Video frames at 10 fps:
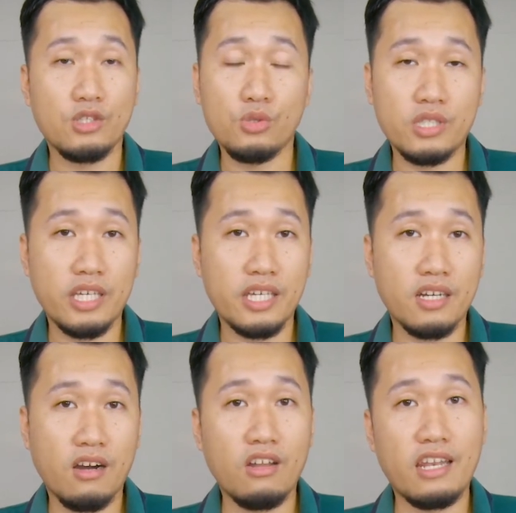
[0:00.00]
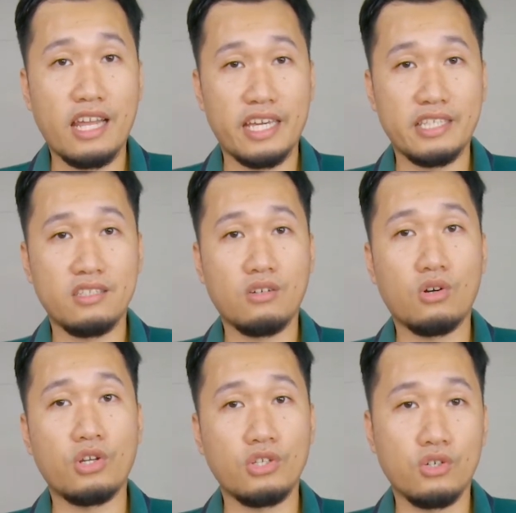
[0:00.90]
using online
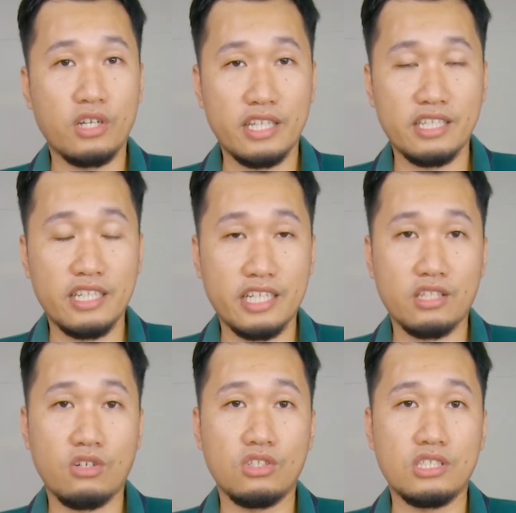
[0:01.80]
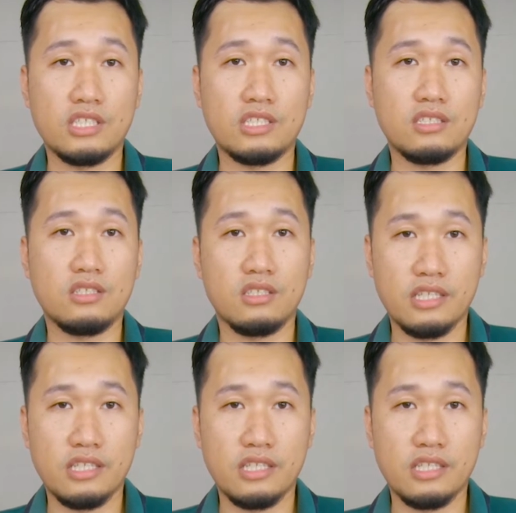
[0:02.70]
or yung internet technologies.